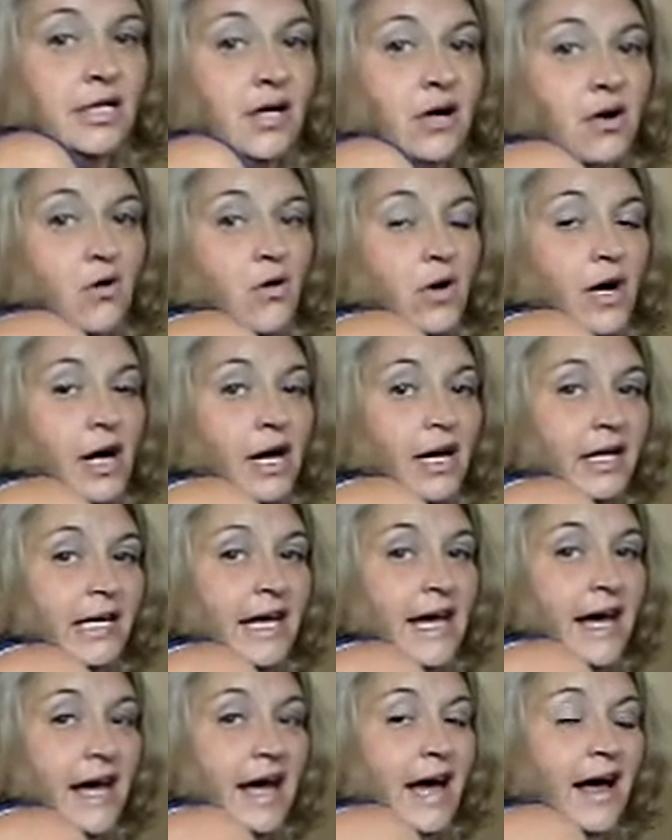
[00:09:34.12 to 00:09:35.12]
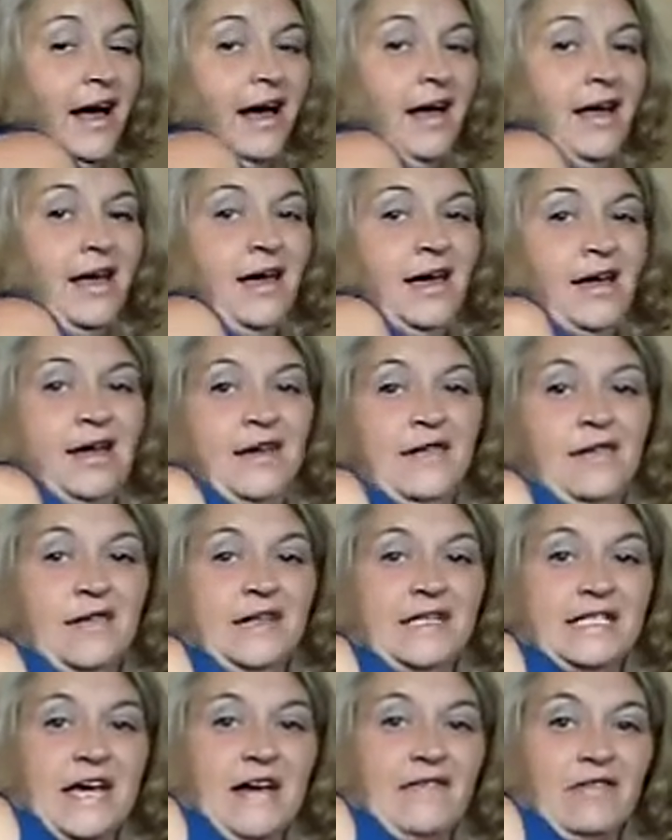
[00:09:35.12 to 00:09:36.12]
So, yeah,
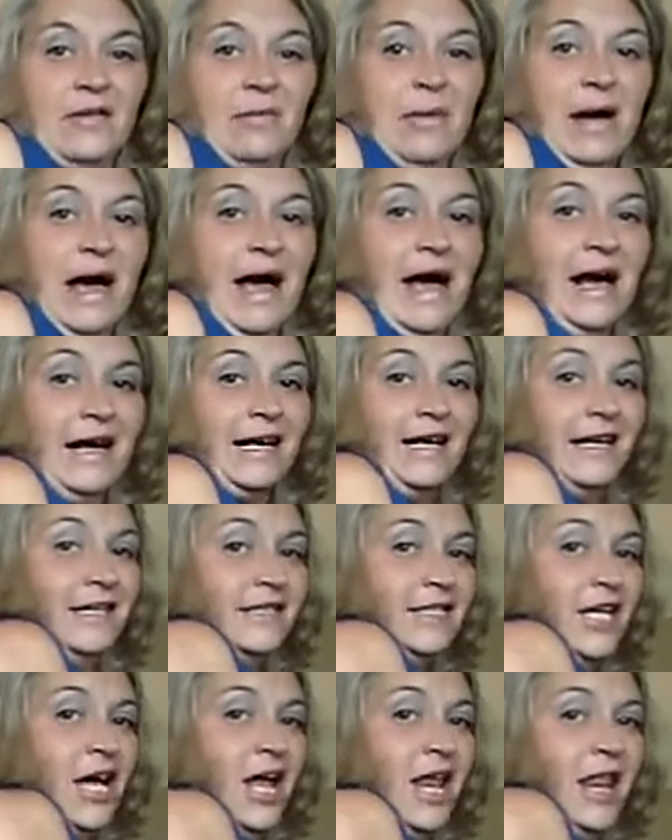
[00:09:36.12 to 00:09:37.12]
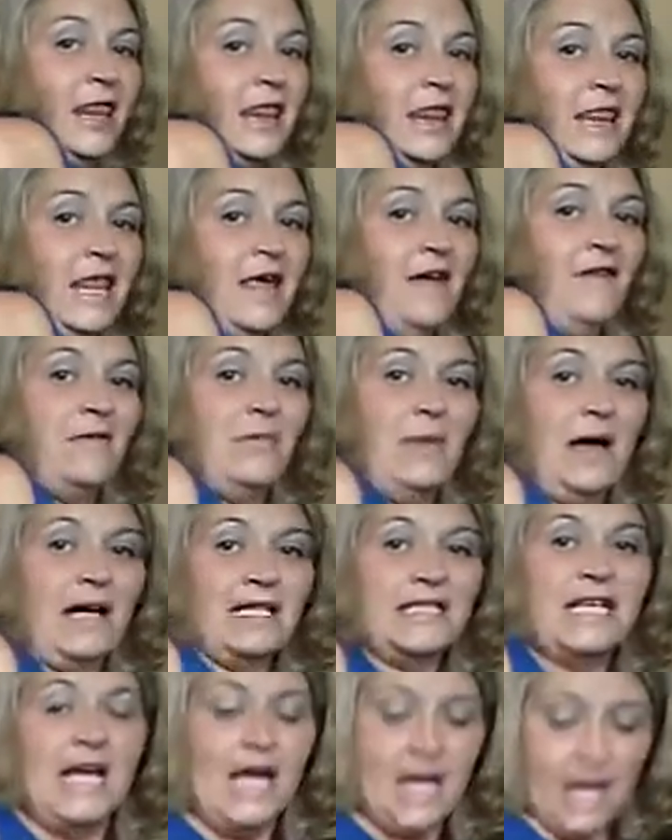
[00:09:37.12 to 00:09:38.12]
these have the pockets.
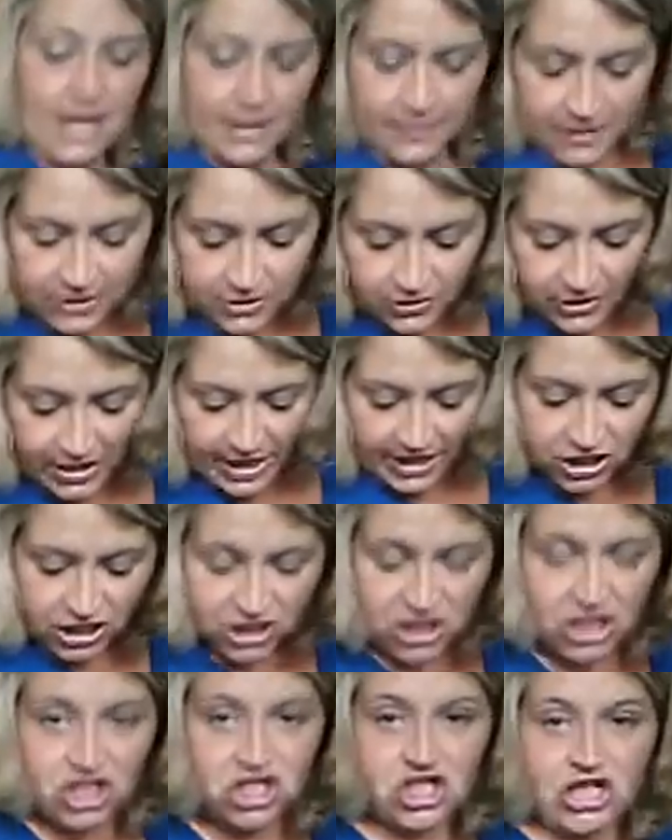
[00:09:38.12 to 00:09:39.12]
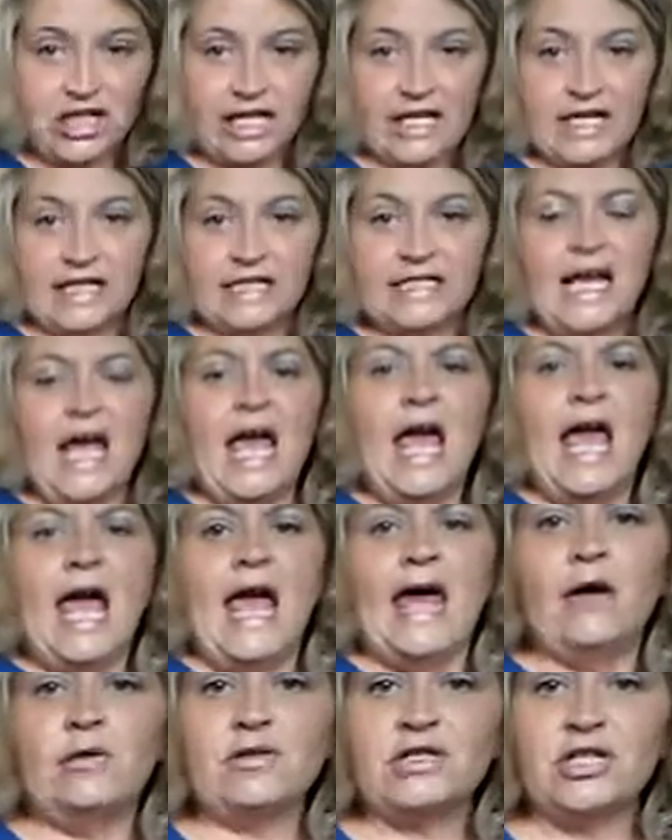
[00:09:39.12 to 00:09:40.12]
These are actually jeans.
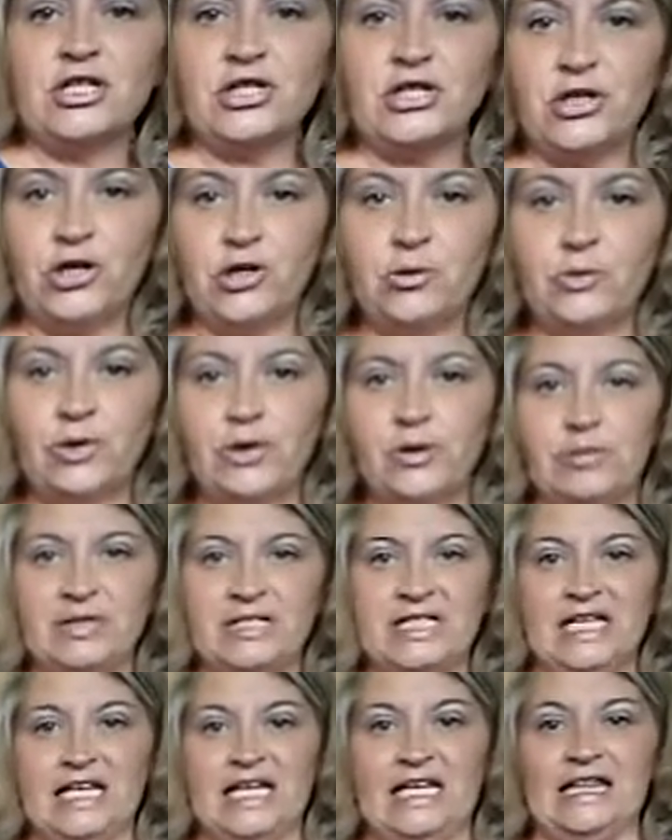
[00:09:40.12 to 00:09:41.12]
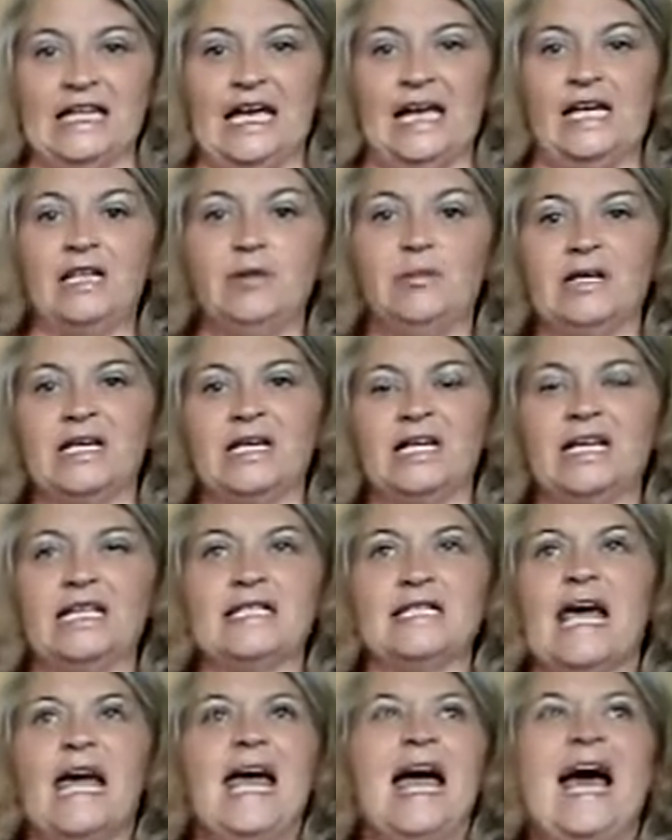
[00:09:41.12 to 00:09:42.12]
And I was concerned with the petite length
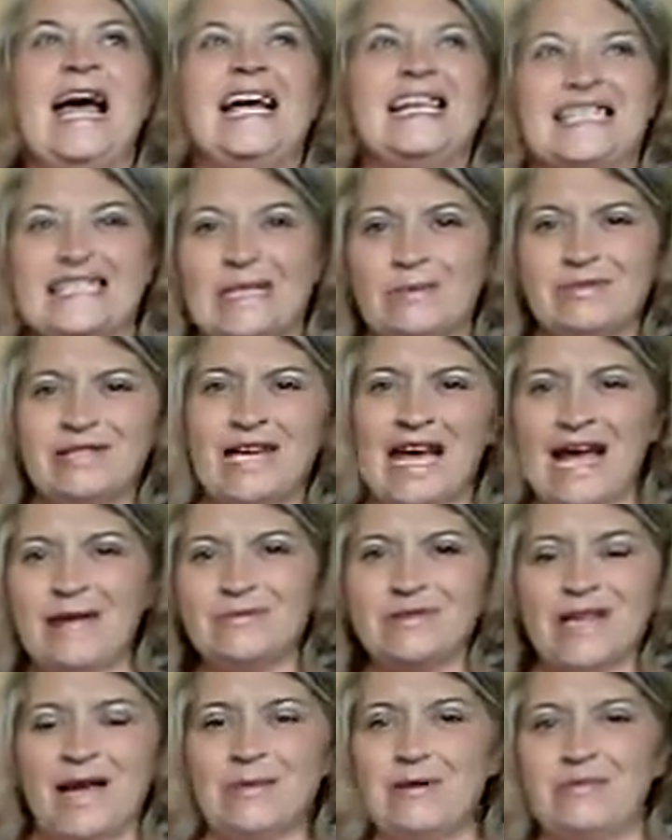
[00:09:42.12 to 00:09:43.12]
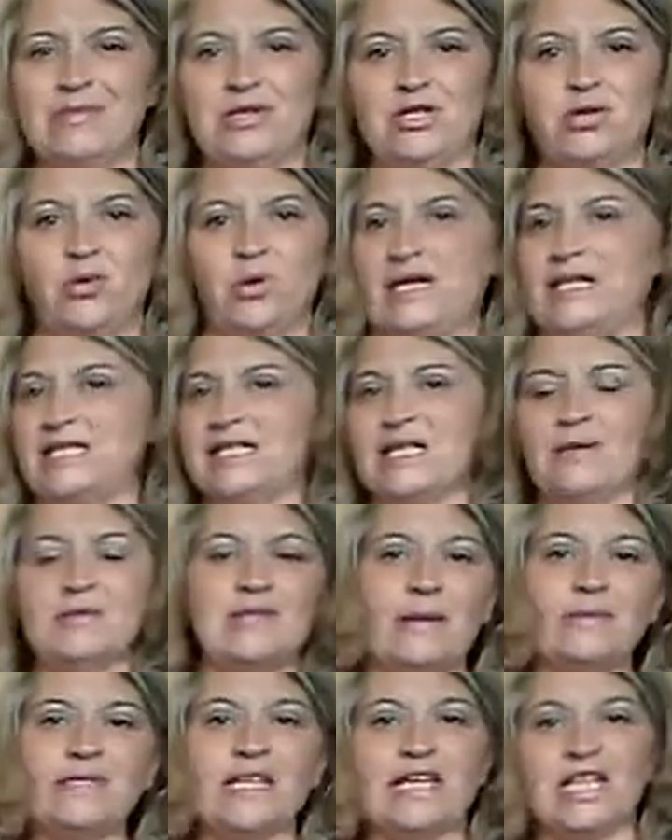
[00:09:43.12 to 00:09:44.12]
because sometimes I'm in between.
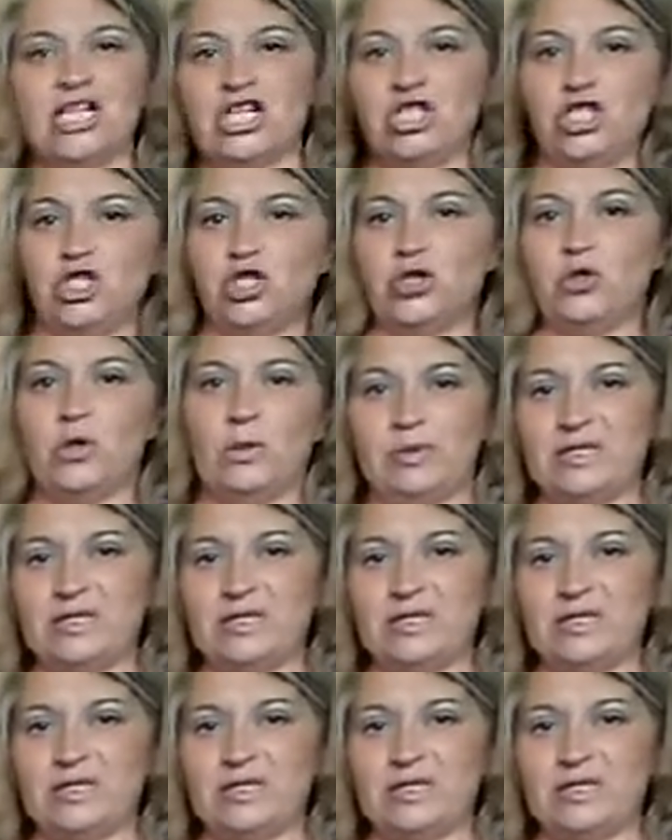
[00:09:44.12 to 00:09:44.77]
Sometimes I can do a